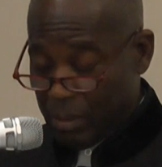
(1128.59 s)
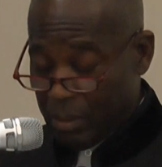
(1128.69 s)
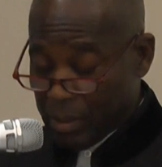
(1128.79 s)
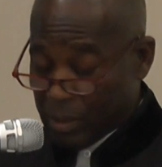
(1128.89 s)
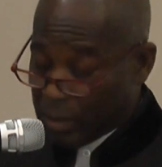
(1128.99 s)

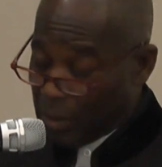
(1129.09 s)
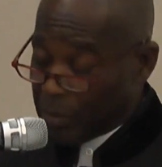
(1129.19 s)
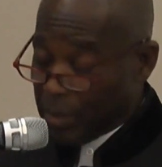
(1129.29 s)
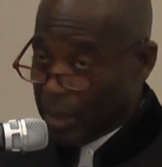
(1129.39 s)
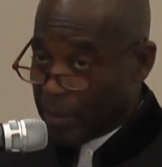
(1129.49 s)

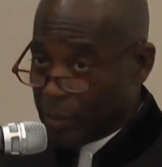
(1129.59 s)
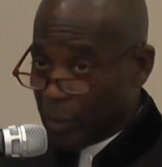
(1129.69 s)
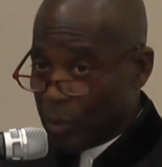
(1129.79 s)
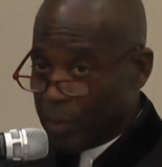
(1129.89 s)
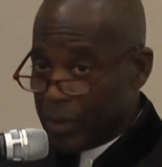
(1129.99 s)
sometimes
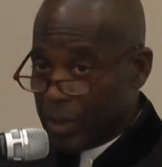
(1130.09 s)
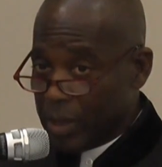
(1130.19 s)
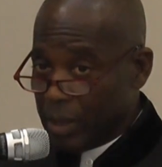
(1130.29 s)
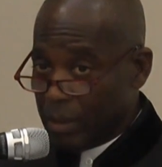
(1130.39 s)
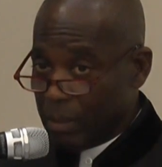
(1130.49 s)

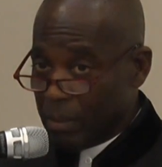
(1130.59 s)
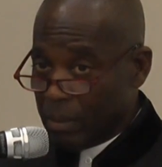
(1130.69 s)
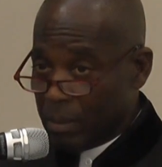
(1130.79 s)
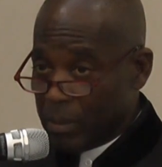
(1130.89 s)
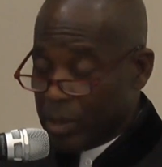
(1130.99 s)
purposely,
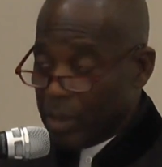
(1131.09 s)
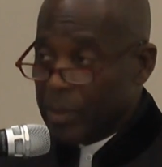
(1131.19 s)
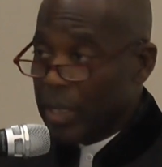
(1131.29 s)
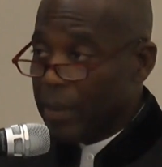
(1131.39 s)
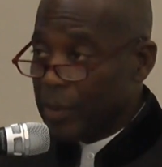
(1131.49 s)

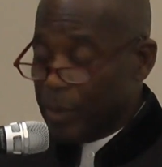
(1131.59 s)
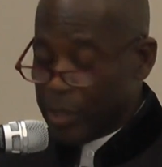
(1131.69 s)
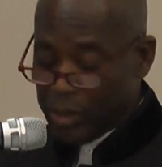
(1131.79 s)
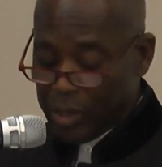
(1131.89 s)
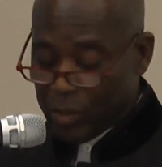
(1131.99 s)
sometimes by
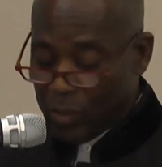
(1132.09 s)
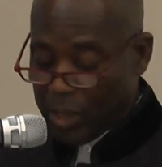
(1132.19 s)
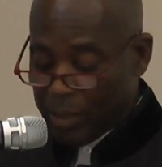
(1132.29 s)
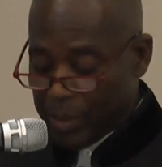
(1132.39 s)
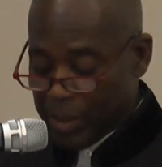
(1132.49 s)

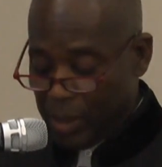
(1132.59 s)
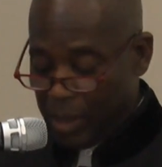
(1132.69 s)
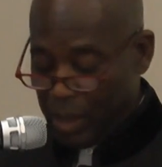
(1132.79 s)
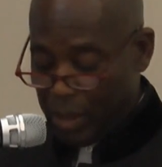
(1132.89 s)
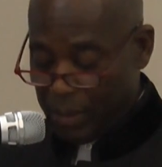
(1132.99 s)
genuine mistake.